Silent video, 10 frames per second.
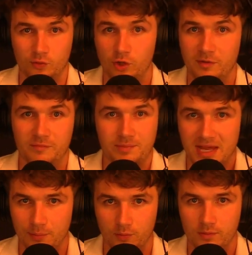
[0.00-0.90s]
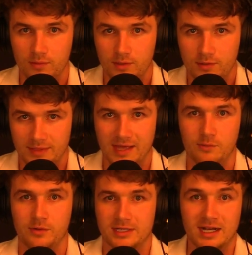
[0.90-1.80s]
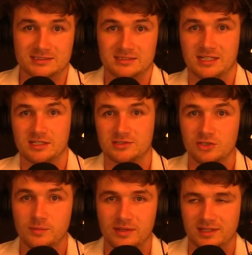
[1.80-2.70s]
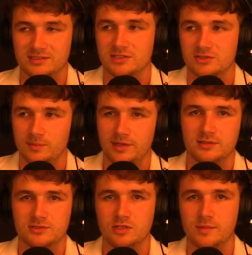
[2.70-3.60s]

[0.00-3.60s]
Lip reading: group of people that we're constantly consuming things, consuming,